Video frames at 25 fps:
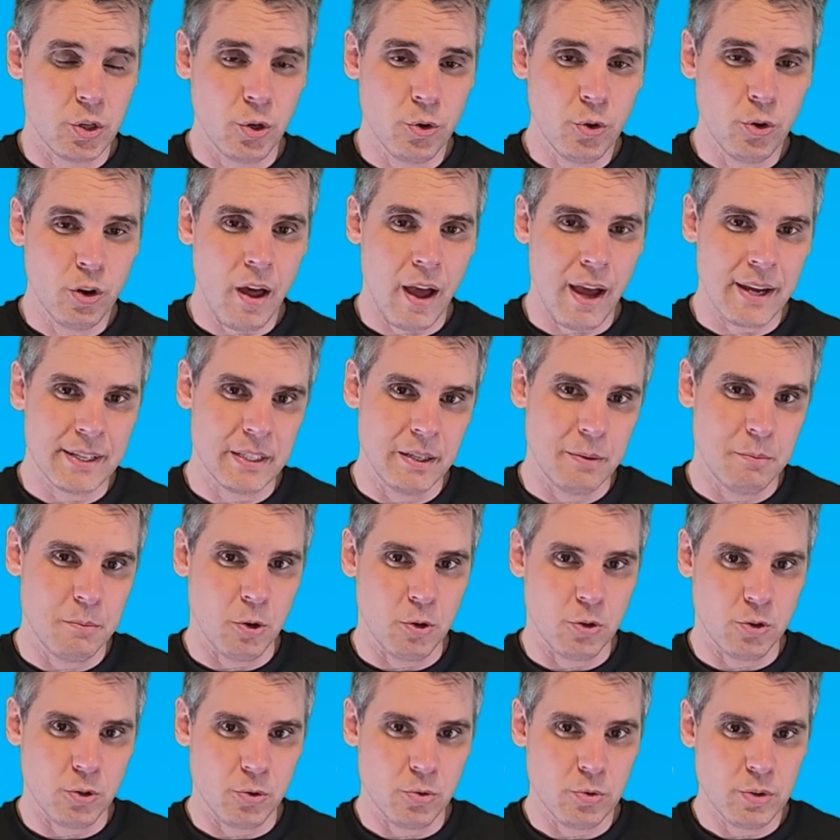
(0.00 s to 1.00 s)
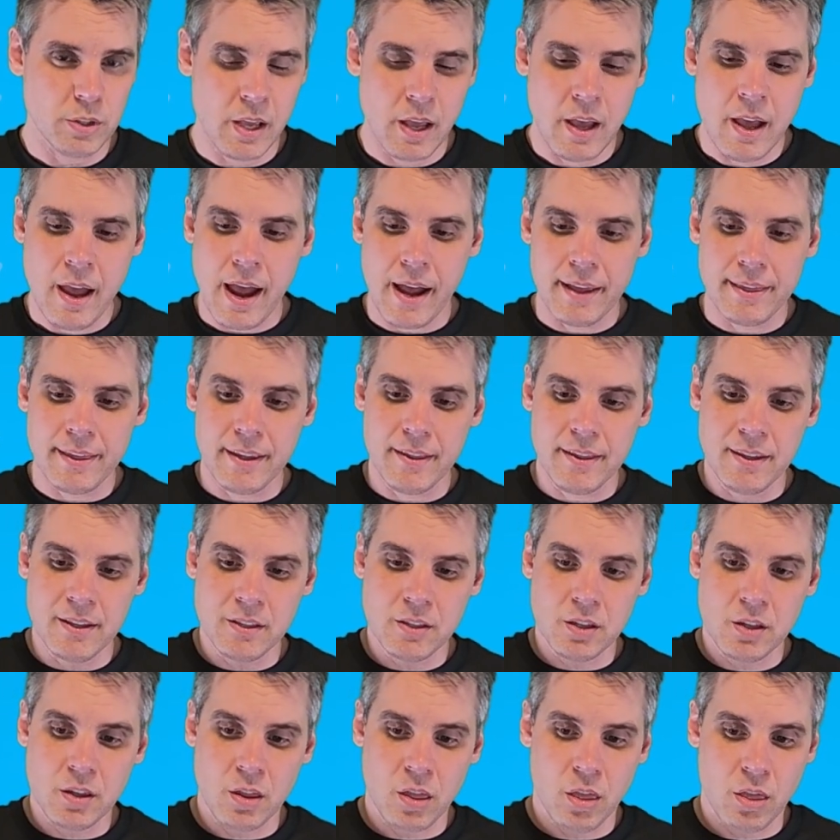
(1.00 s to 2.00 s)
And there's 2 lighting modules,
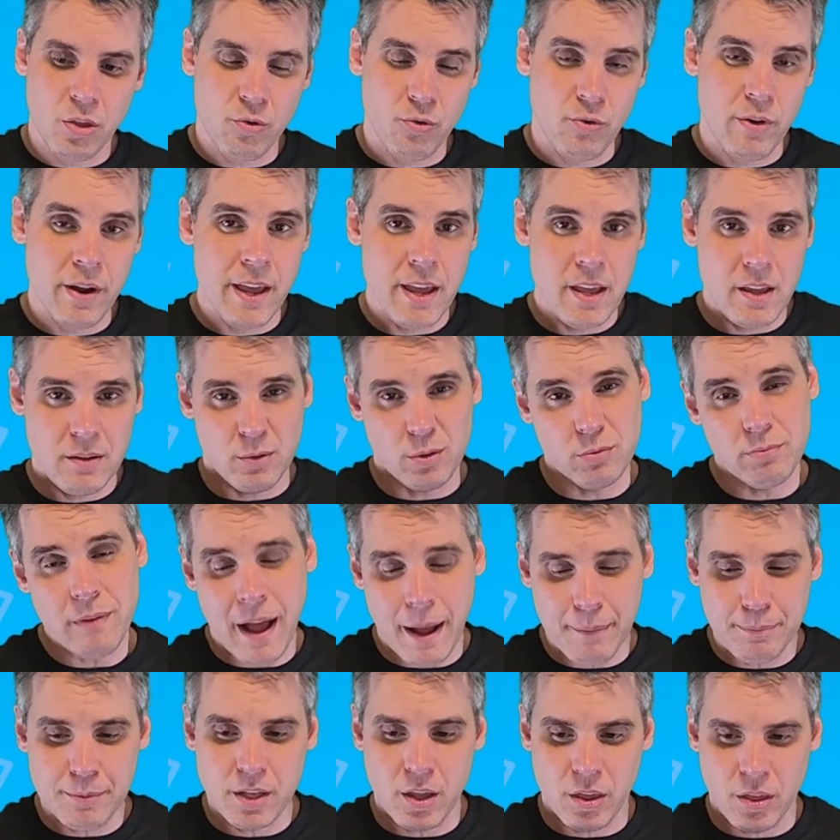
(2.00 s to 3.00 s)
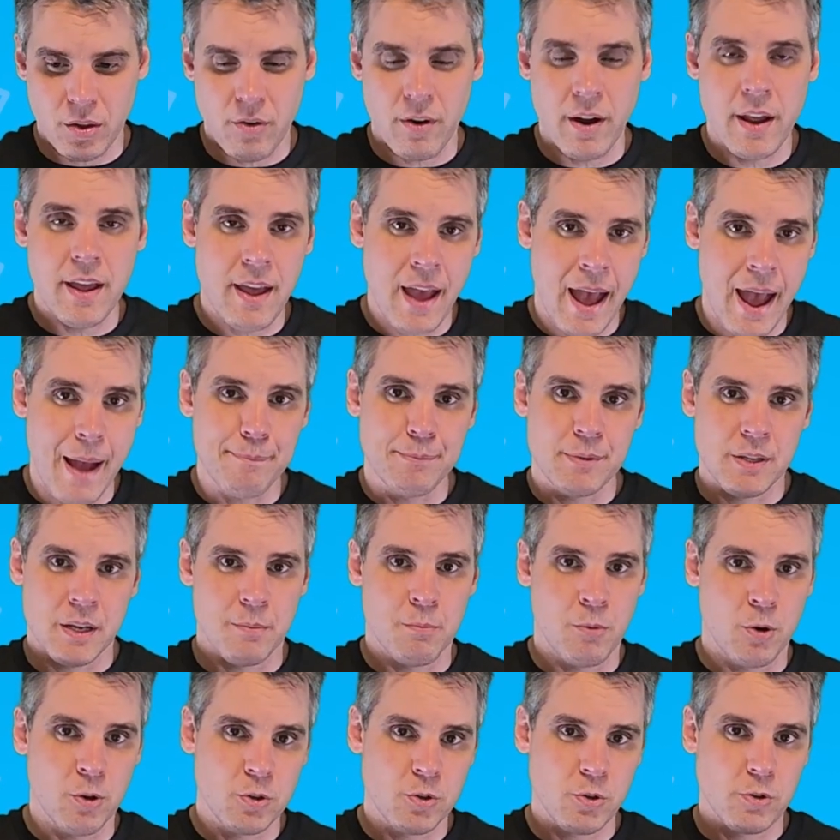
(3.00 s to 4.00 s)
and then there's 3 or up to 3
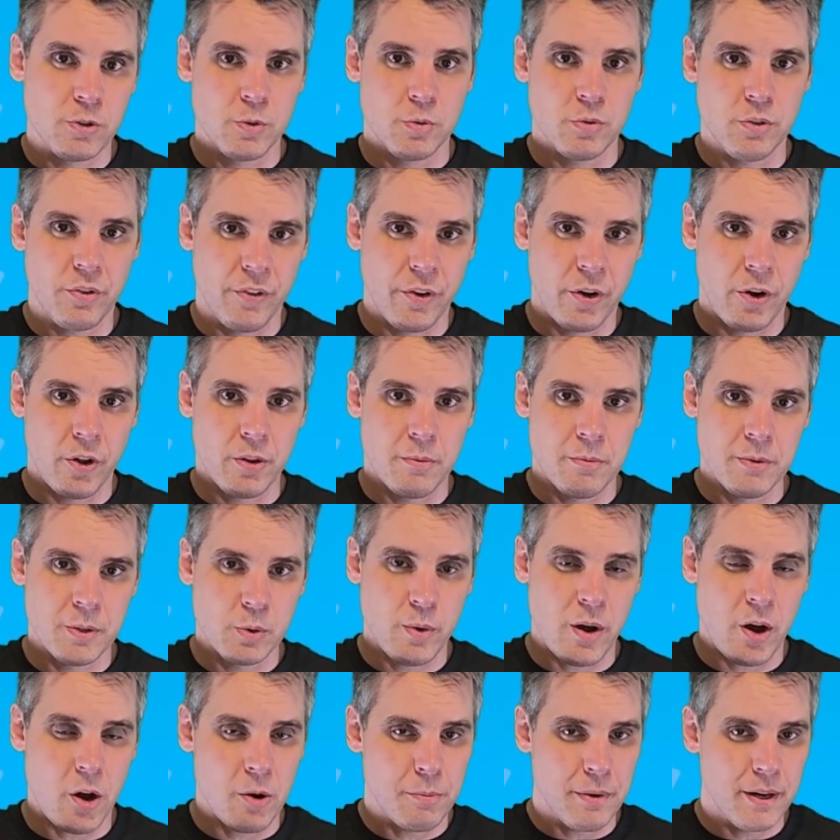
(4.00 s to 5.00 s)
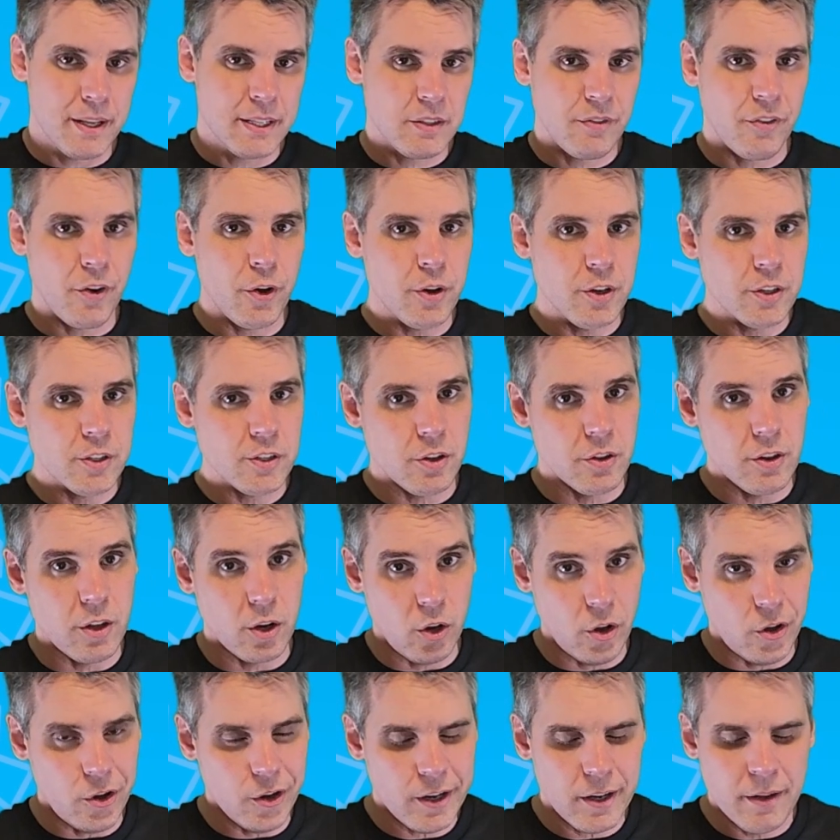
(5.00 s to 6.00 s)
haptic modules which fit on them as well. But let's
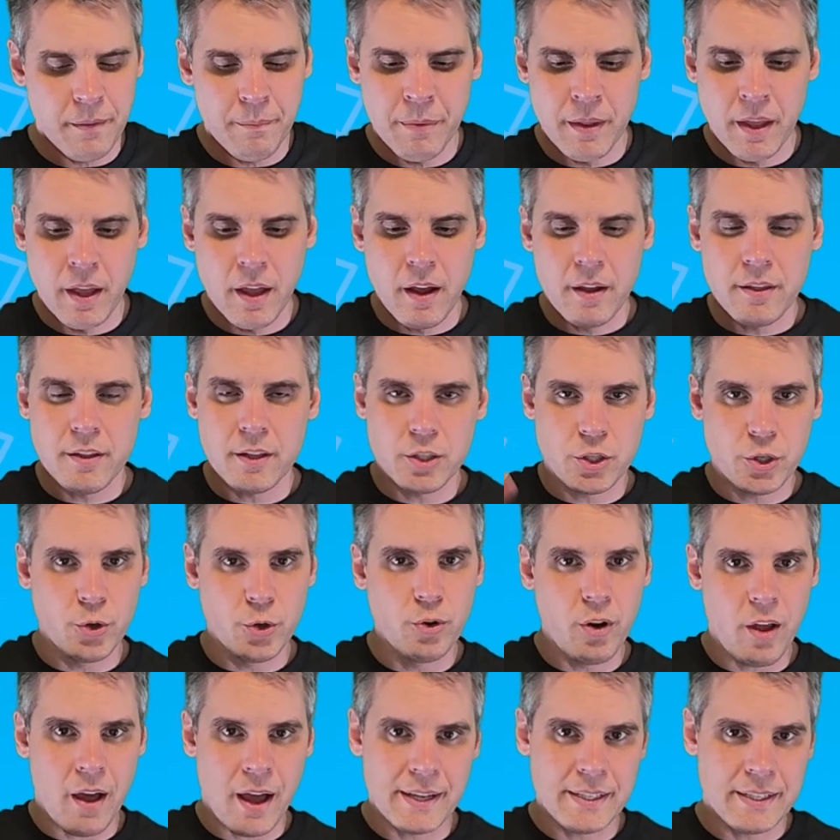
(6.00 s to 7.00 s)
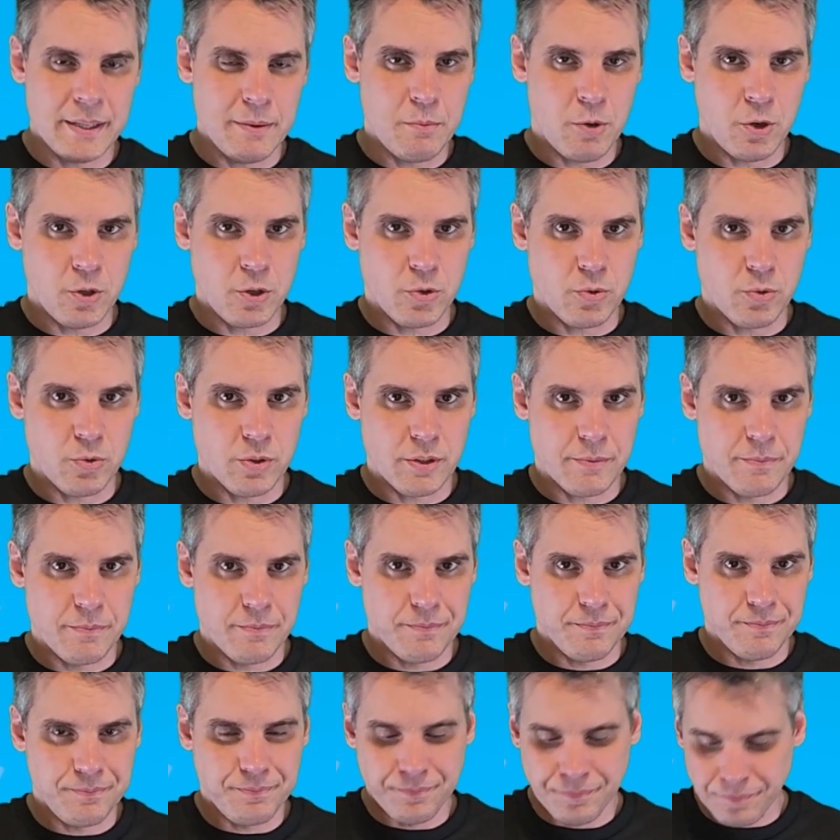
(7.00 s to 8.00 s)
focus on the look, the 2 lighting
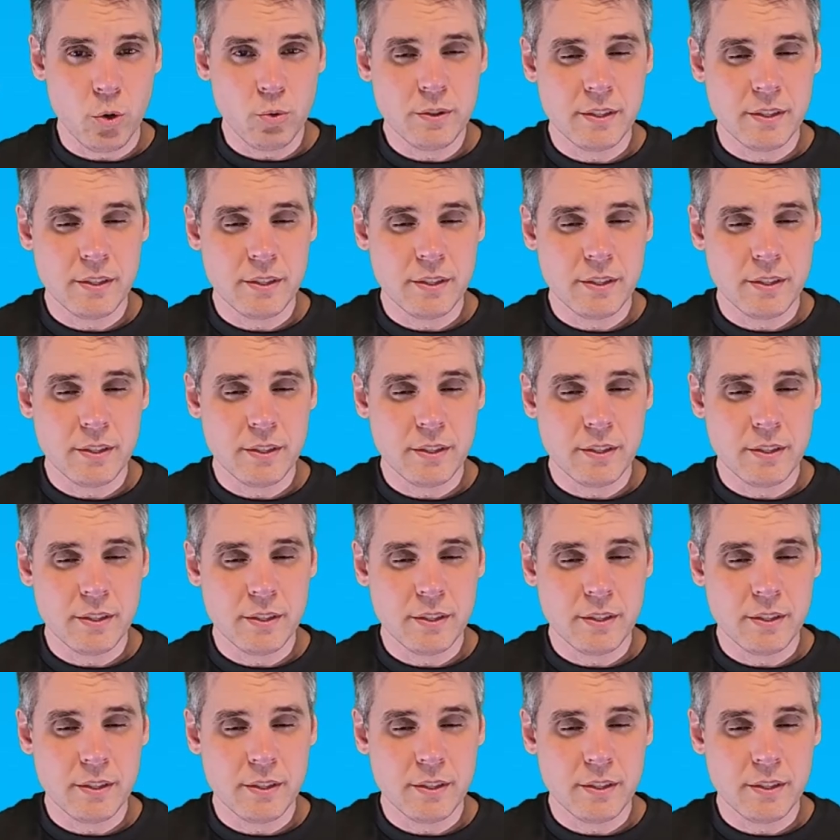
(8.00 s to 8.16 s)
modules.